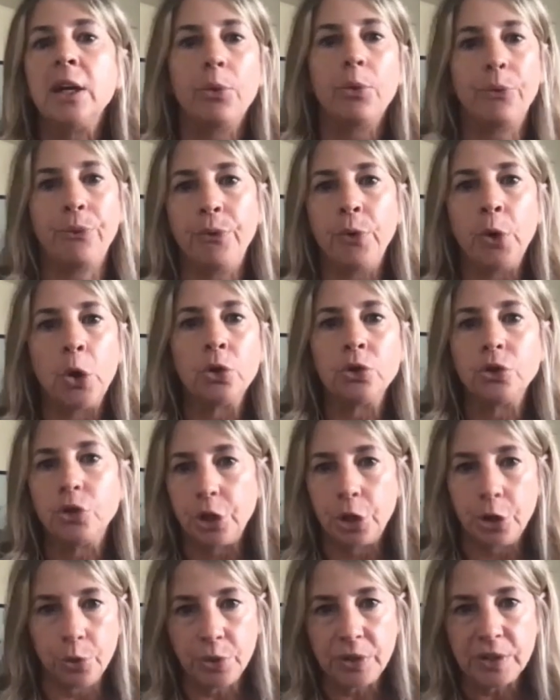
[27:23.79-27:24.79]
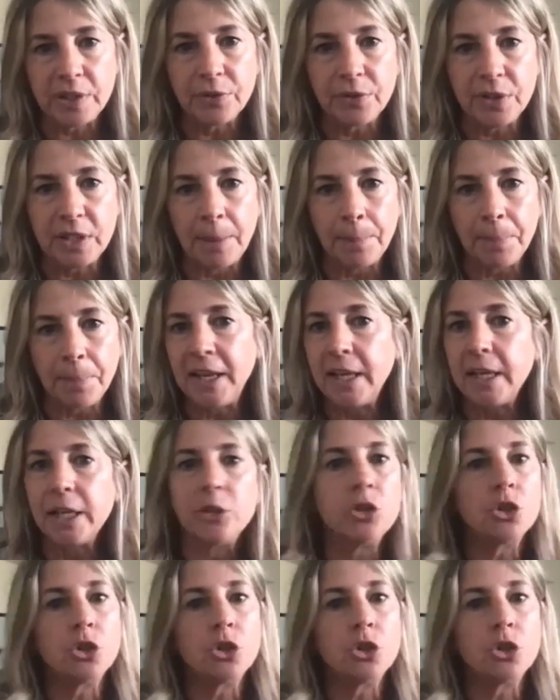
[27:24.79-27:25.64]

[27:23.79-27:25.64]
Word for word: a full dose of something is